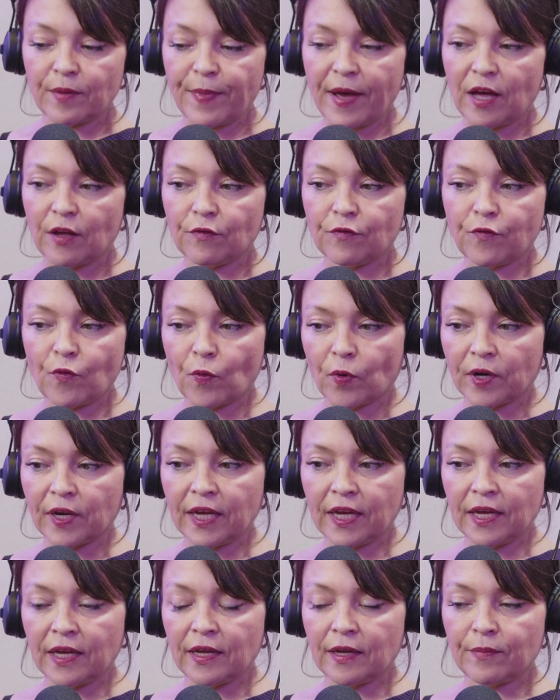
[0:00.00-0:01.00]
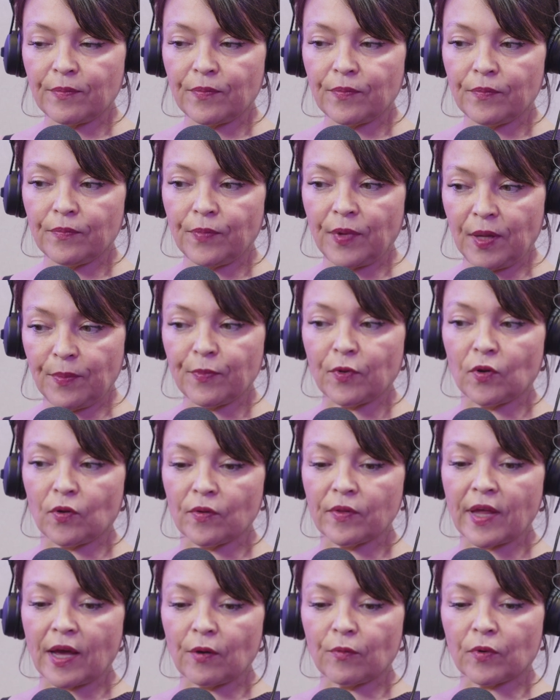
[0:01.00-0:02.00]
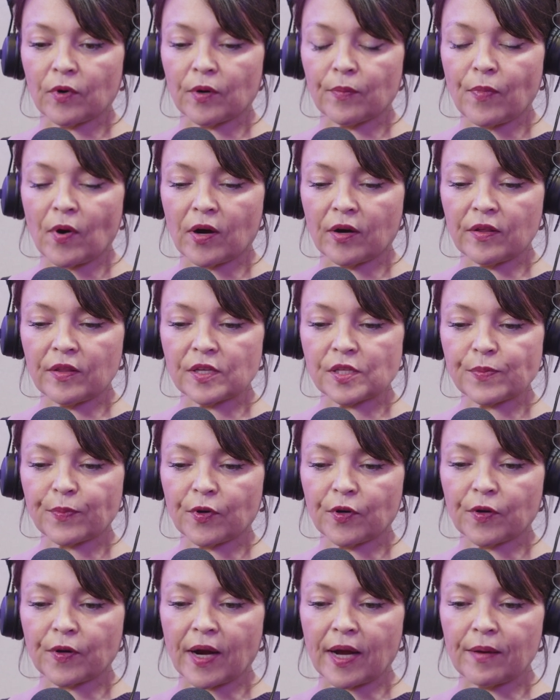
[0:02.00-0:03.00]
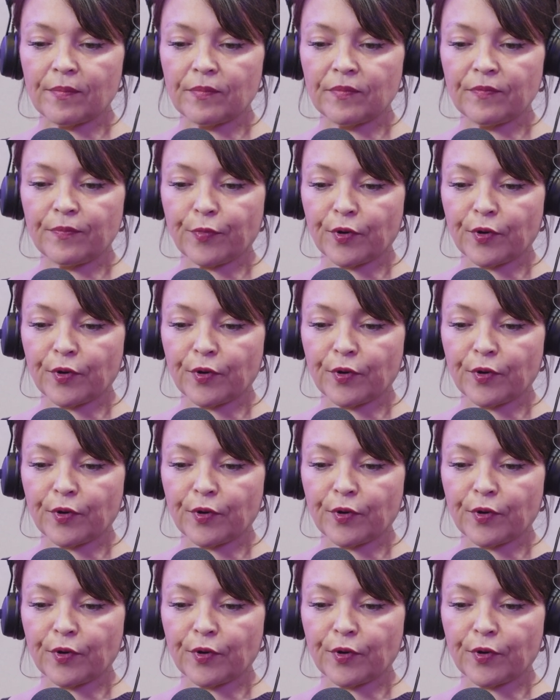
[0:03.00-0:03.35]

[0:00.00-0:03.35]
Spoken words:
about 40 people that were part of this program.